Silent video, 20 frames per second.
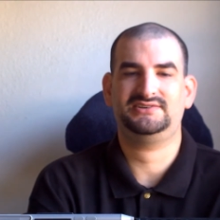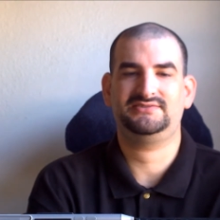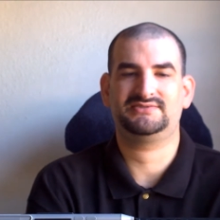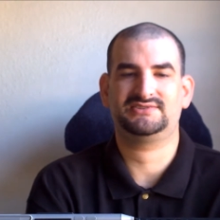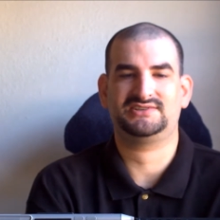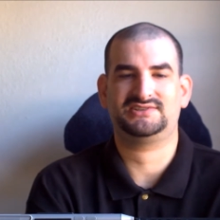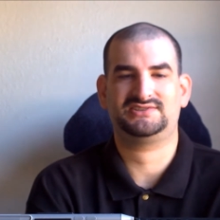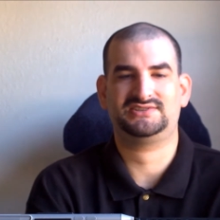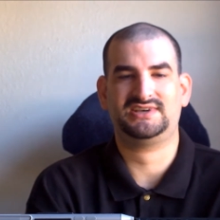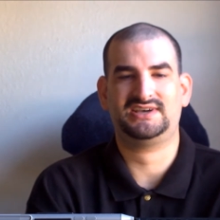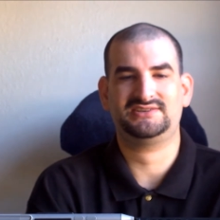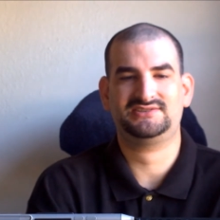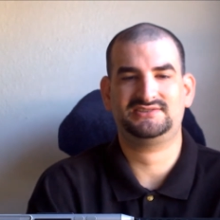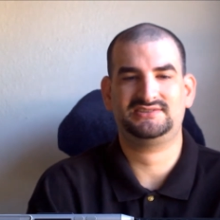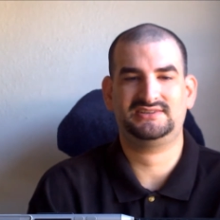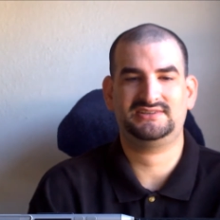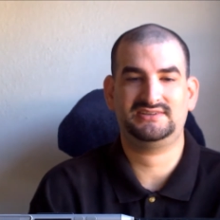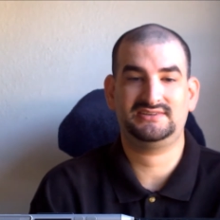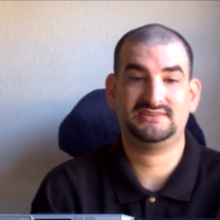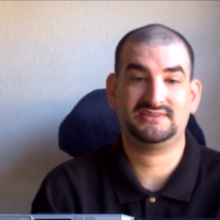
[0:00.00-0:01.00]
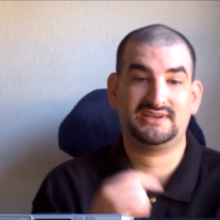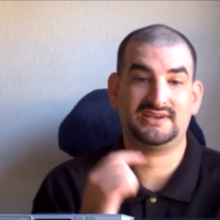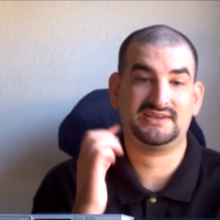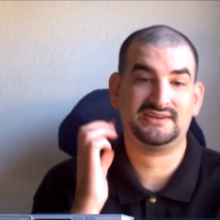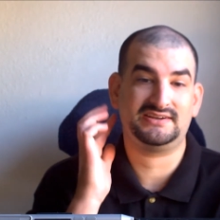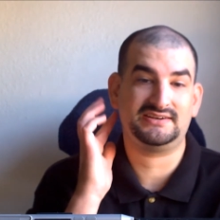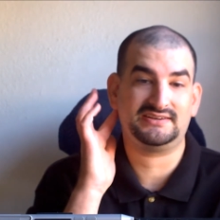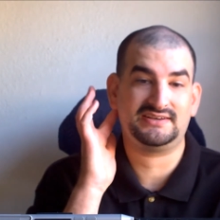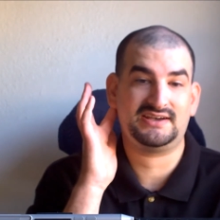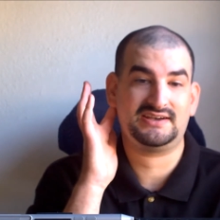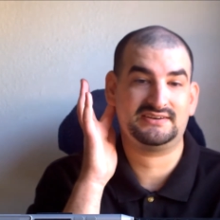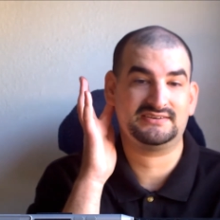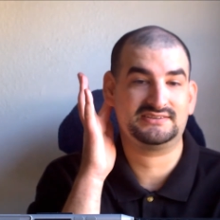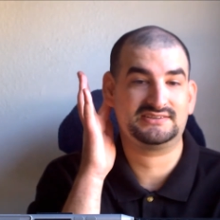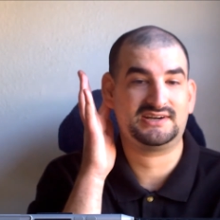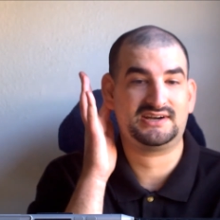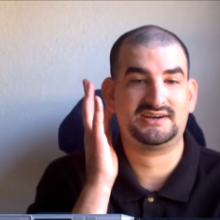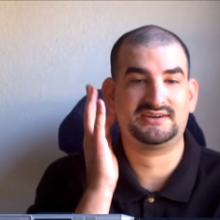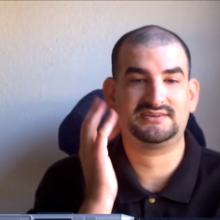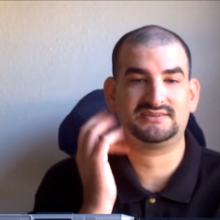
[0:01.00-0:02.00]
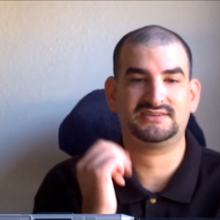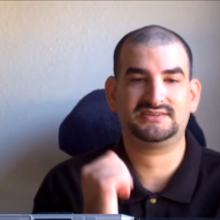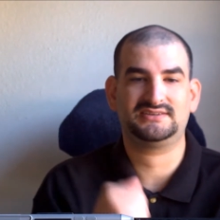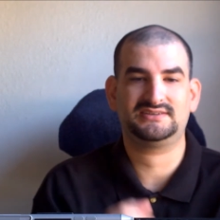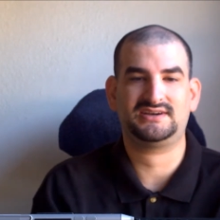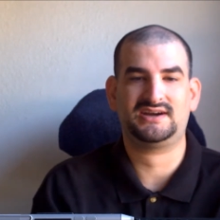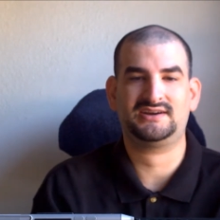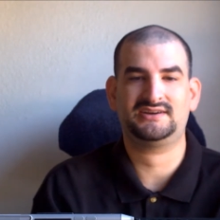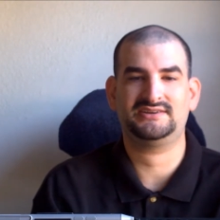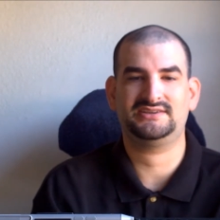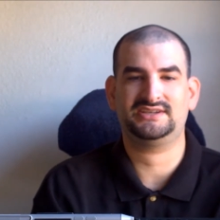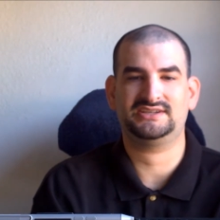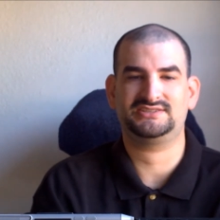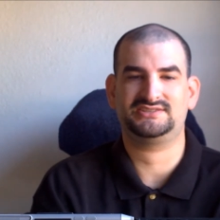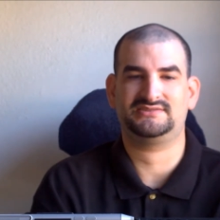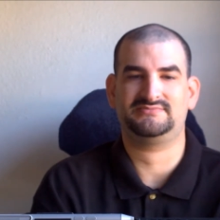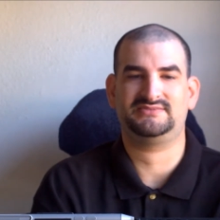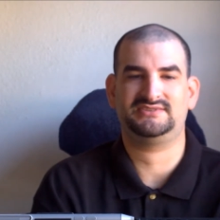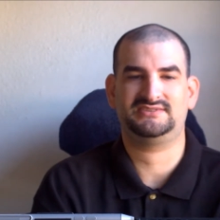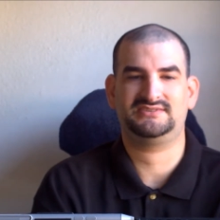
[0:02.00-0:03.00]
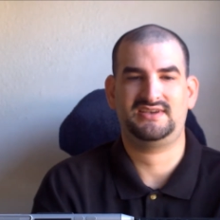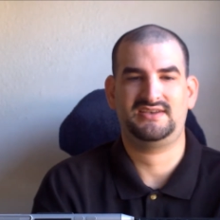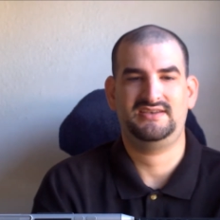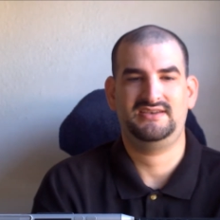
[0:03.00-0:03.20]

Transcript: was assassinated at an Ankara art exhibit